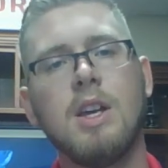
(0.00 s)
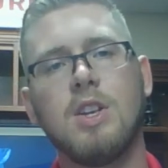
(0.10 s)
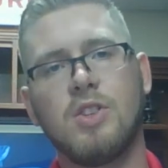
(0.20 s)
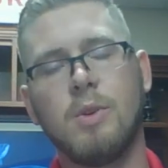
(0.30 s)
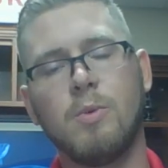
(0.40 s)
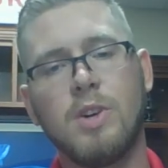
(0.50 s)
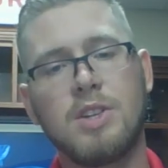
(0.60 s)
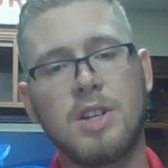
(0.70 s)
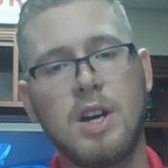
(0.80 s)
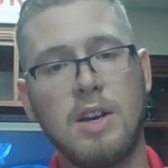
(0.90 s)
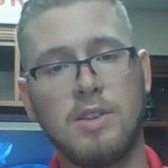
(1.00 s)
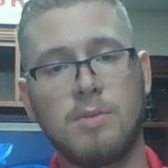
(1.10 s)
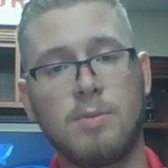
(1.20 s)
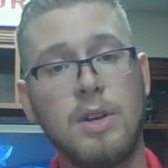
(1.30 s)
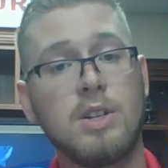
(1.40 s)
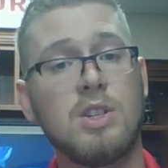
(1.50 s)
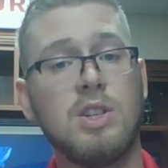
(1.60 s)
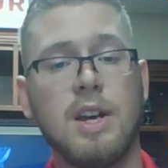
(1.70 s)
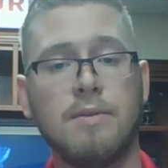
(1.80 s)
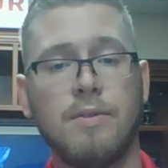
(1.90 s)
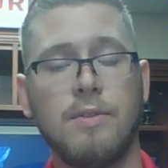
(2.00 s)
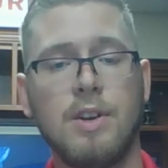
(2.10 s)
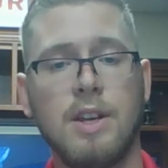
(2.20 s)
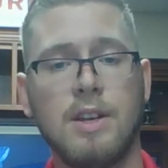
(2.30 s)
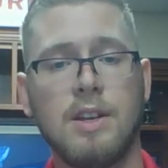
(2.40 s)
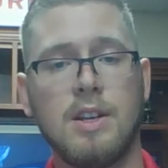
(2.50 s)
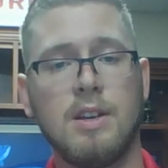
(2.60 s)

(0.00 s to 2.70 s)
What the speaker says: So in which I was pretty much debt-free,